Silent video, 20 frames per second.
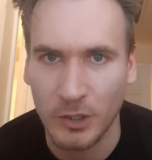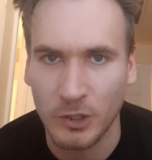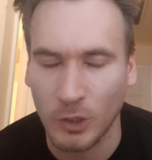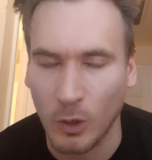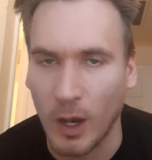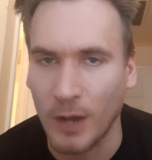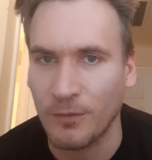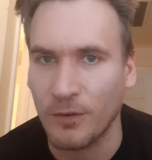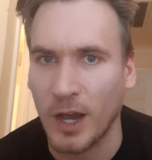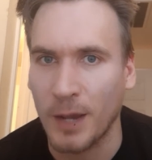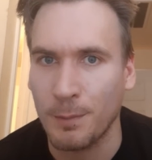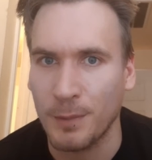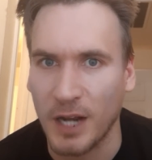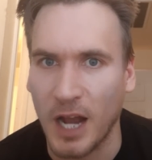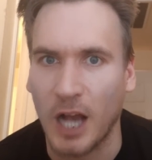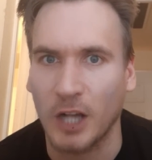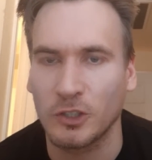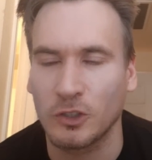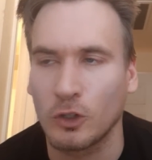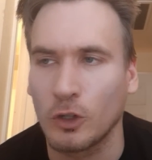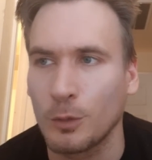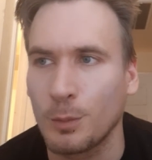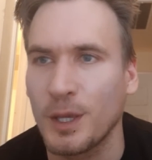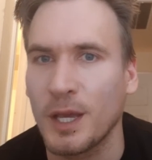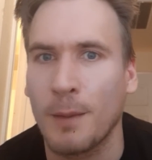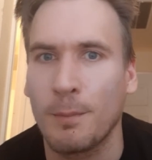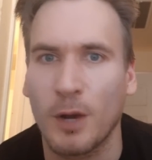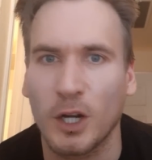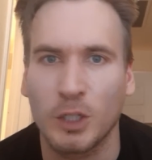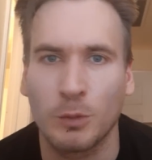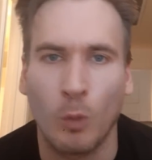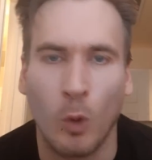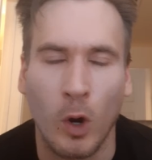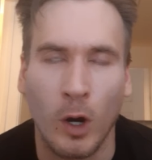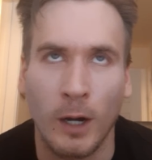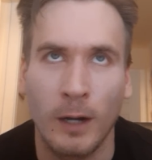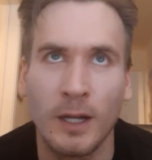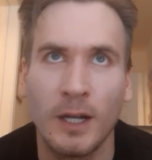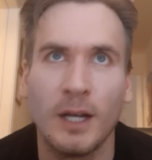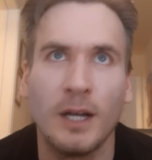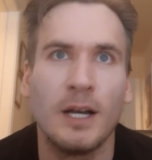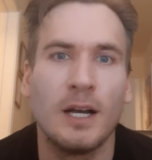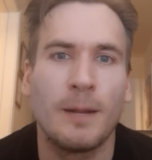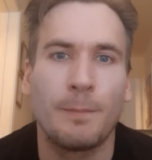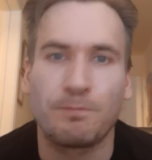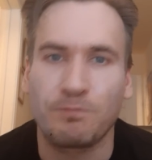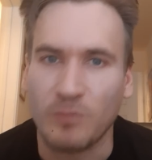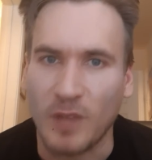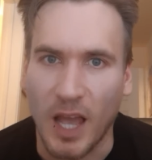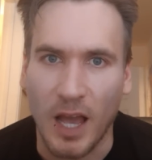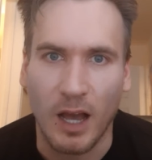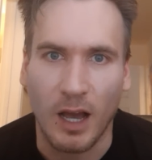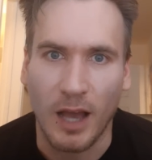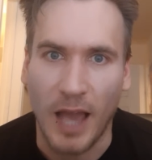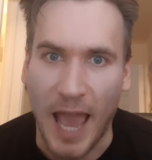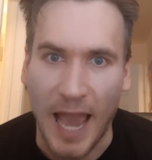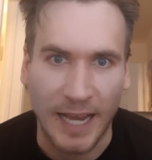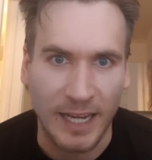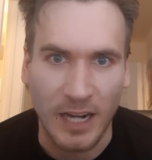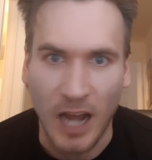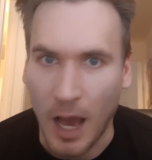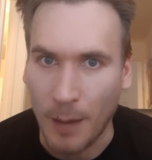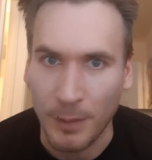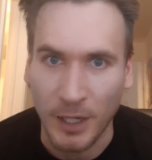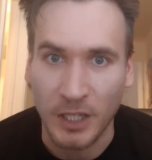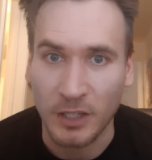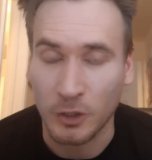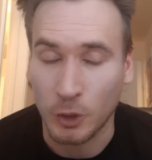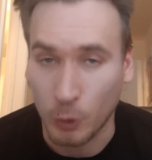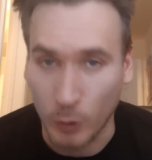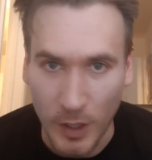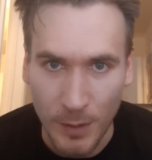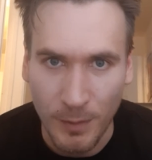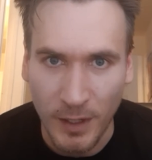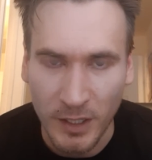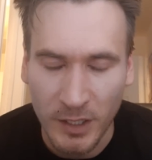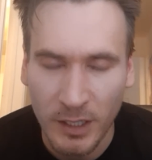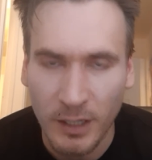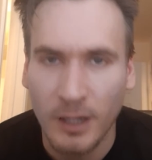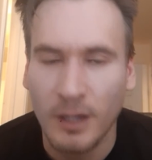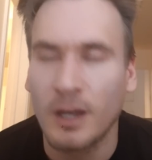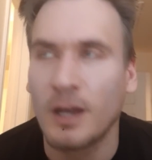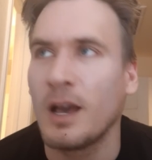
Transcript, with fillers: So I find minoxidil to be a much more uh, economic treatment.